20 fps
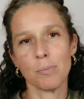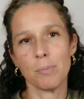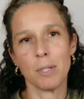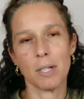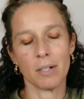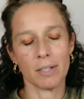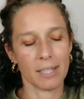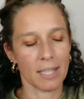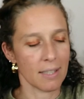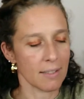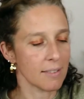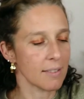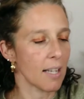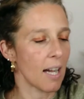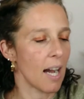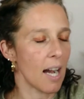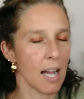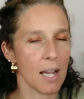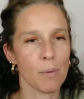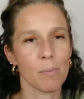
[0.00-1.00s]
to be honest,
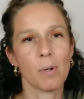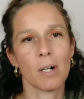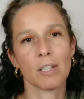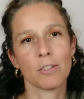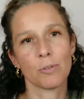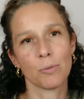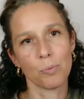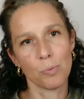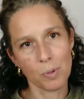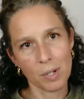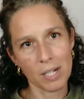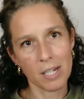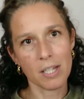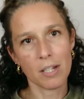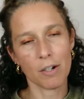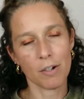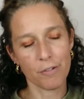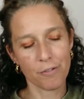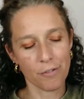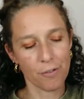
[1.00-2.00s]
I was really
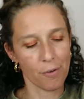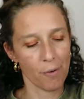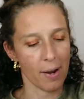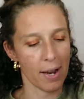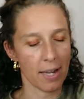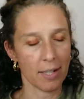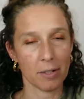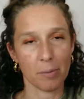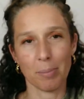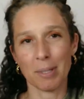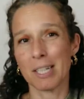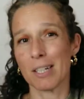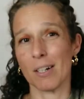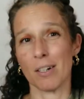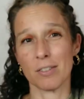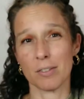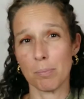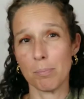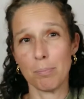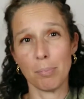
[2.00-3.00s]
afraid
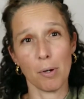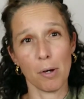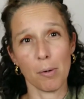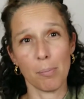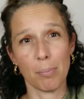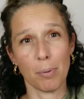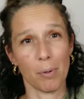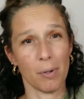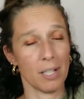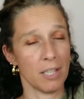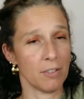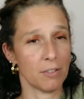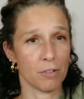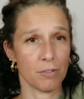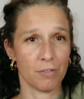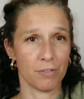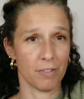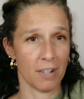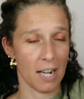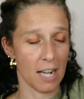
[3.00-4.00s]
because purple is a
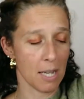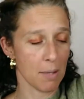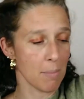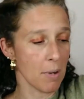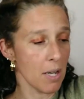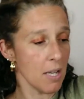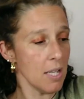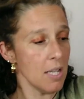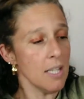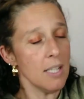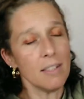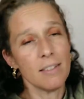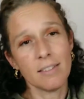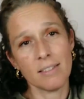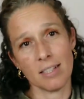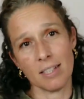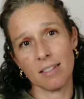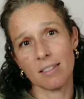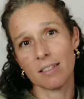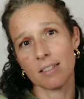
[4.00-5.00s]
vibe
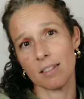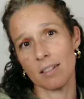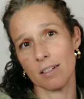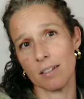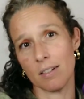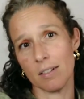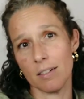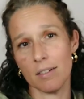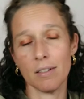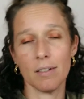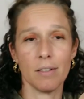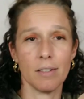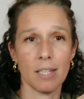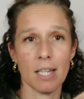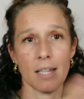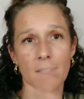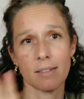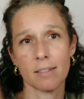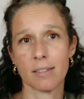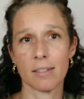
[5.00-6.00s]
since,
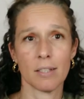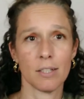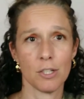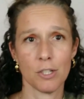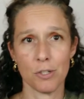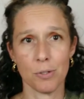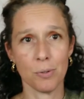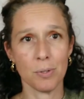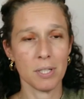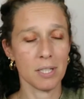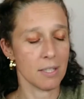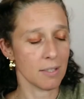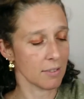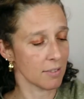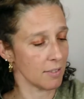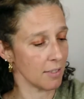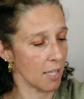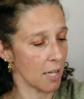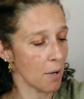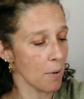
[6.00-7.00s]
yes, 2
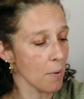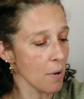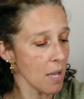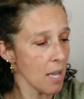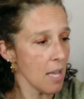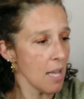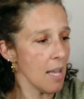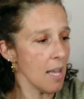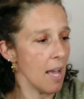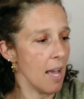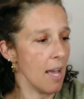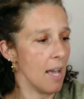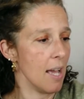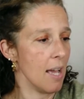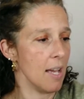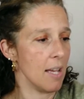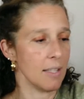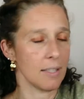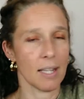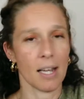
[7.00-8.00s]
years now.
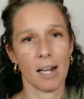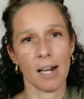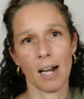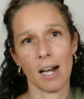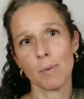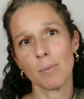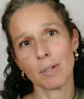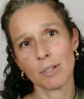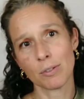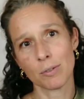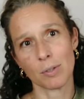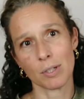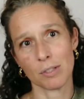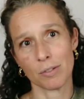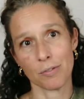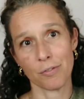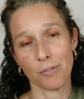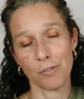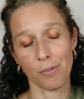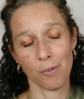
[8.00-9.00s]
And I was
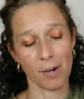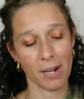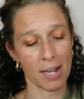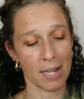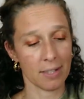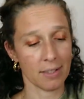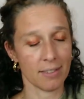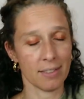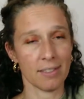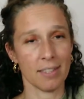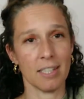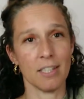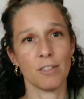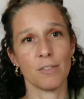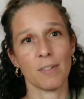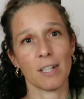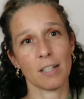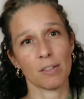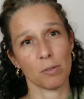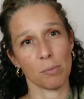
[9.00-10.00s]
quite afraid
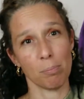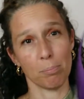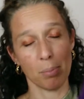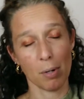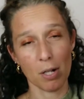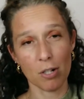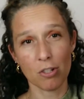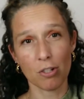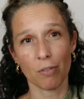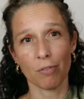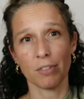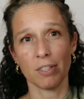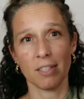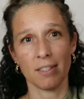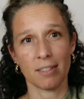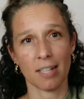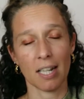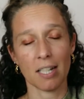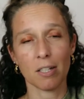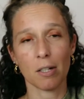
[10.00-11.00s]
since there's a bunch of
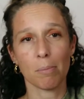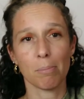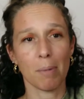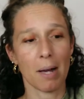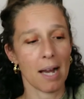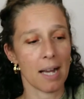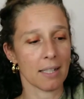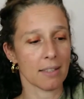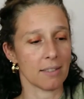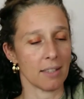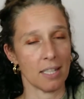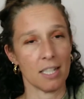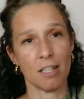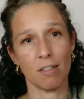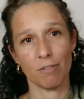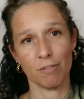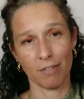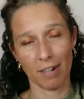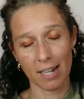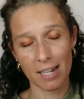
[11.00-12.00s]
designer bags
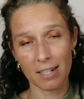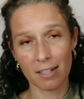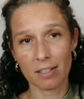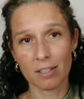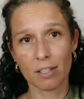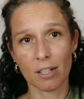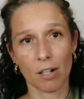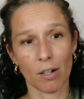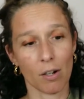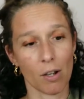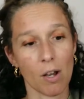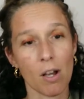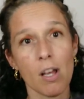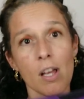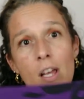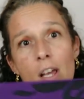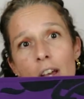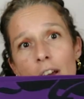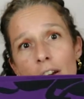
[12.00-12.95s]
in violet color